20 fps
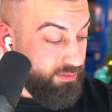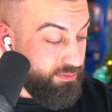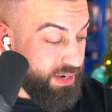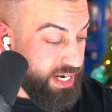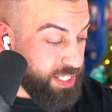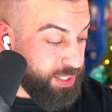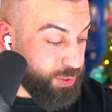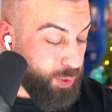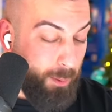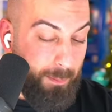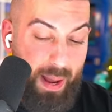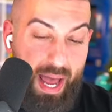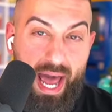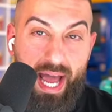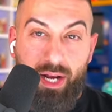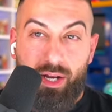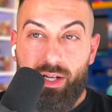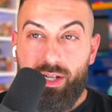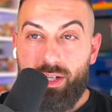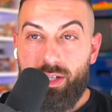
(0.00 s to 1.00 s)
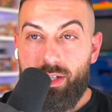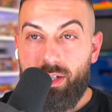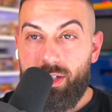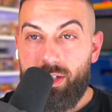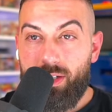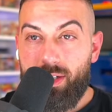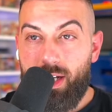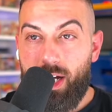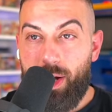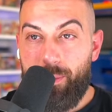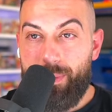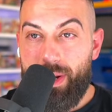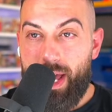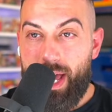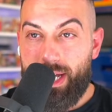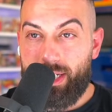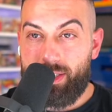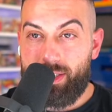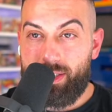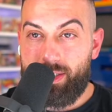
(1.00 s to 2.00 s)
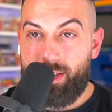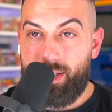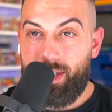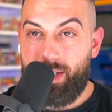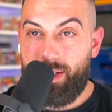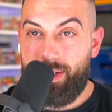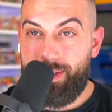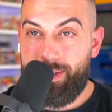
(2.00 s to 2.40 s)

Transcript: Venusaur pack up next.